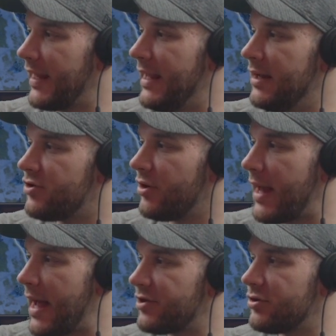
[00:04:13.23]

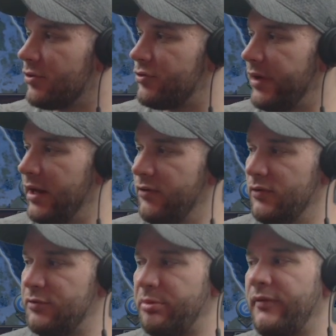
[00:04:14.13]
international trade
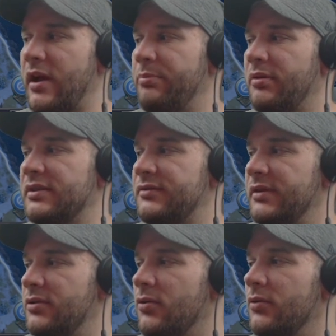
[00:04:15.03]
routes provide
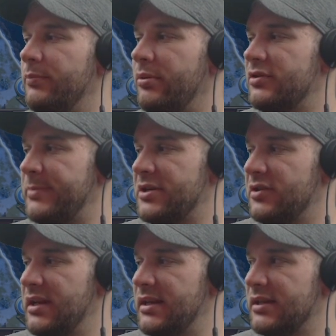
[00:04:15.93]
+3 gold per
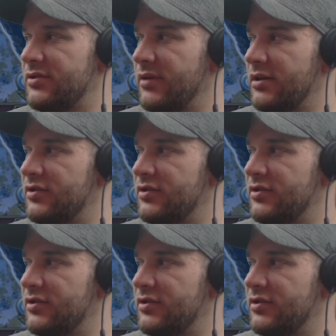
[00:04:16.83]
specialty district.